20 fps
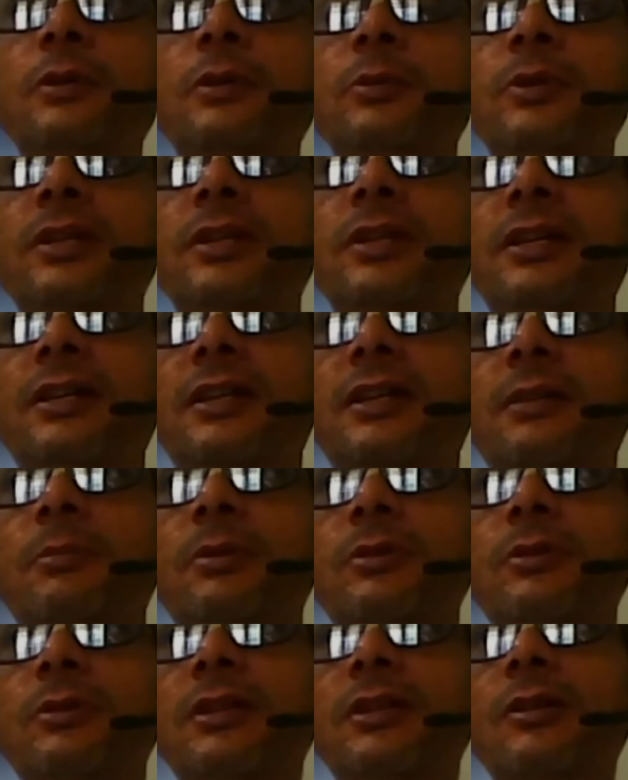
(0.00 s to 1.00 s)
hear
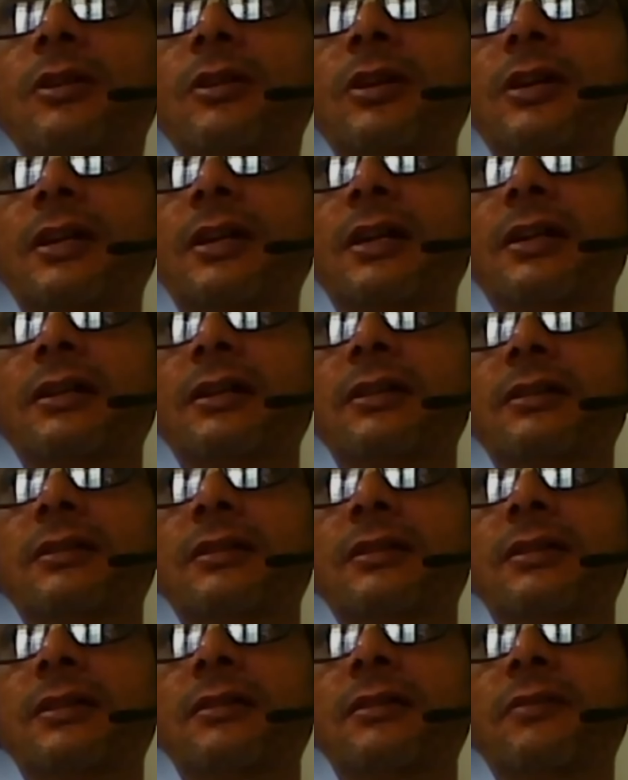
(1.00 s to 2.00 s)
about the Lord, and
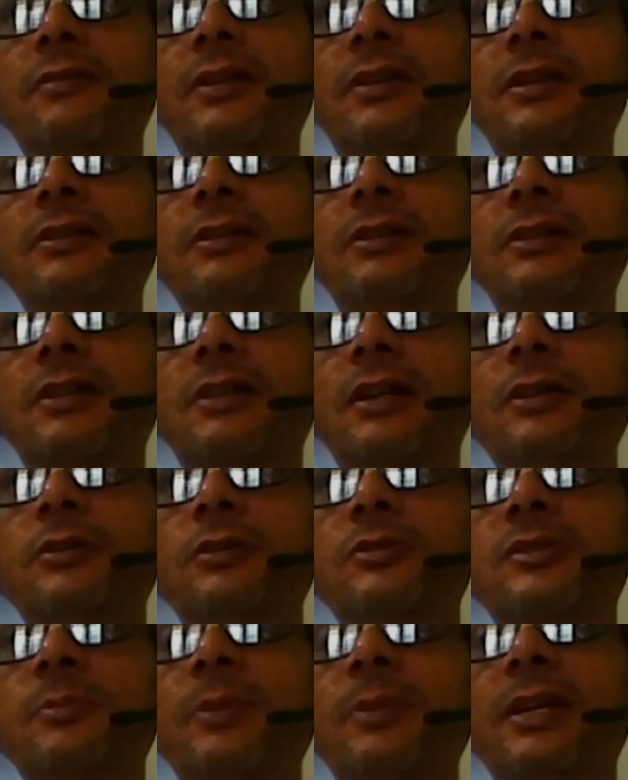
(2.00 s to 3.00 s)
when we try to
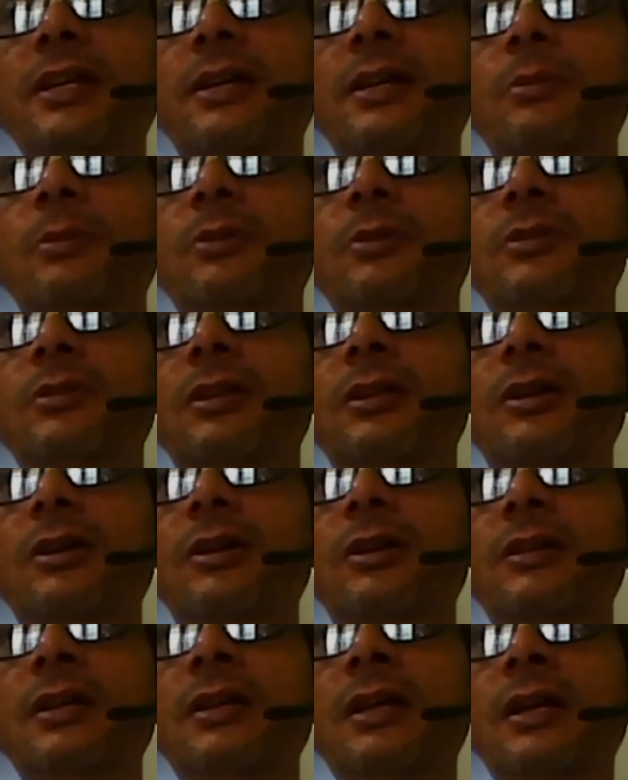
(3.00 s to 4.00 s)
speak about the Lord,